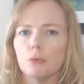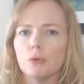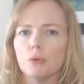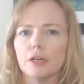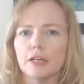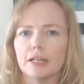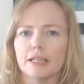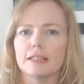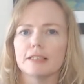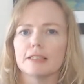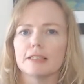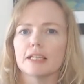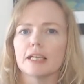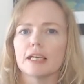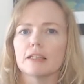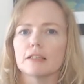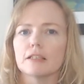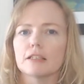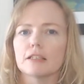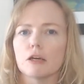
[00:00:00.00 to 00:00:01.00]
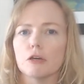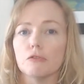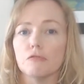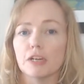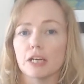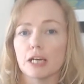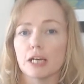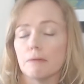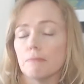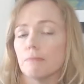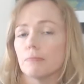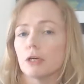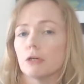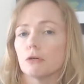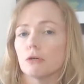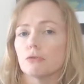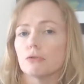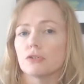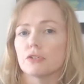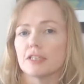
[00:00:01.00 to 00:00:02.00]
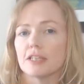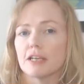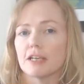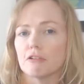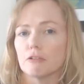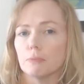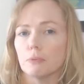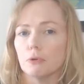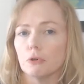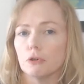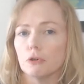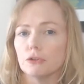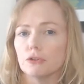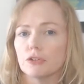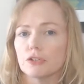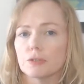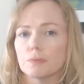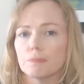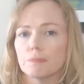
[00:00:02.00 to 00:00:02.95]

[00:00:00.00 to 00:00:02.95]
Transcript: working together to overcome those terrible odds.